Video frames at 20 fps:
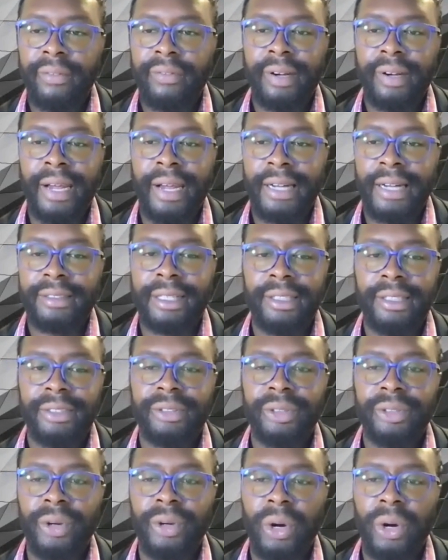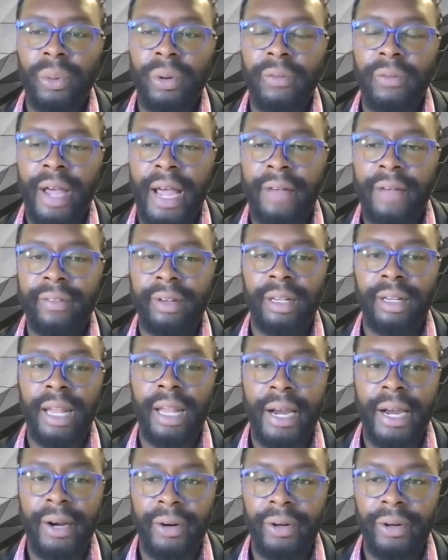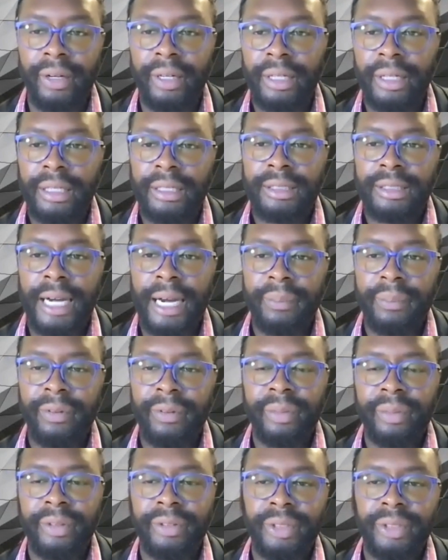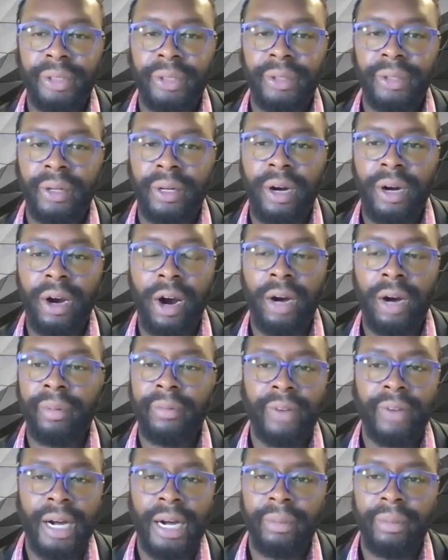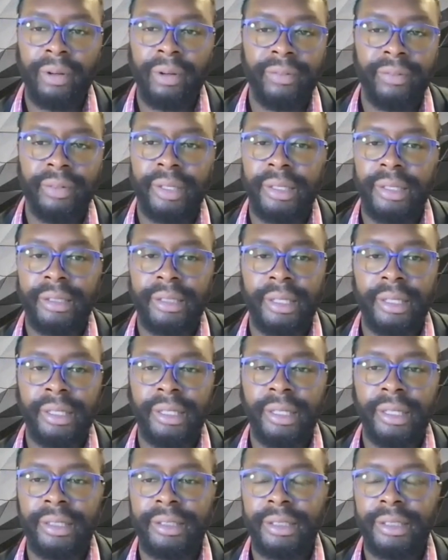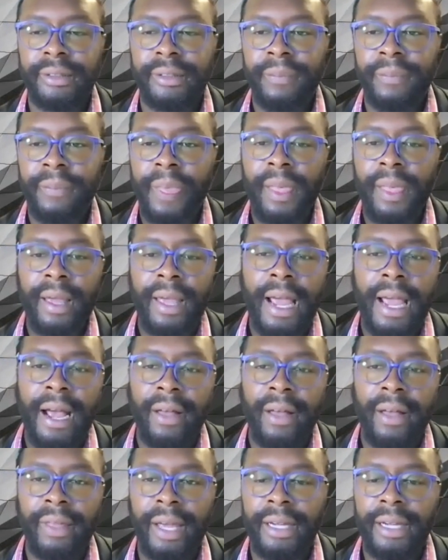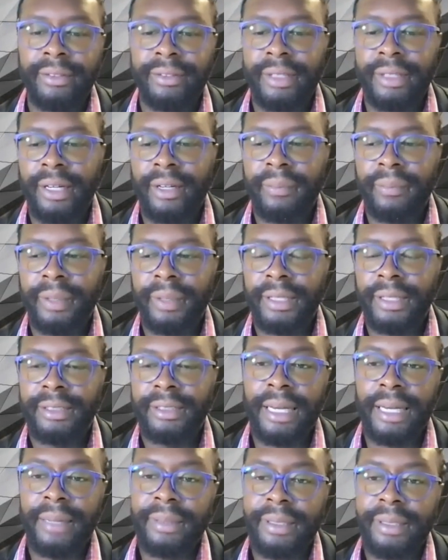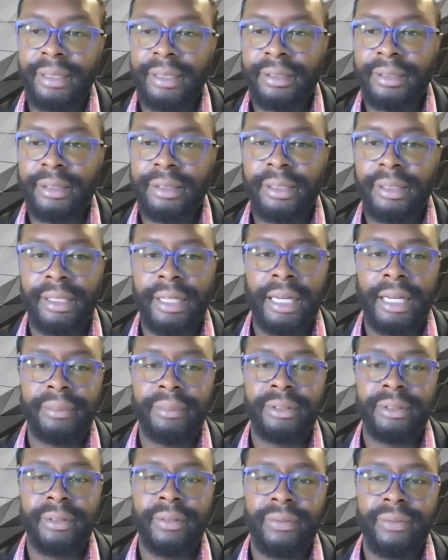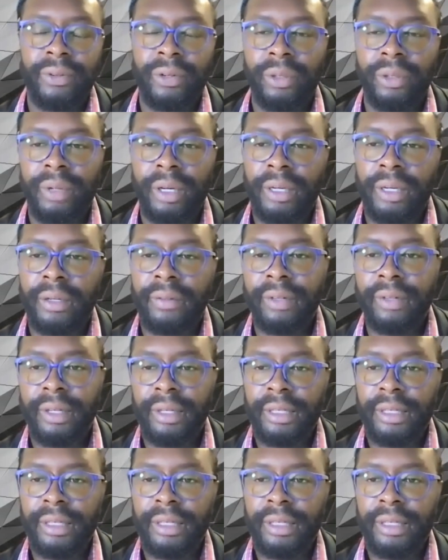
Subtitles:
fanatics that needs to go with having lighter type of material, carbon fiber, if anything, and then how that is now being accepted into the games as a form of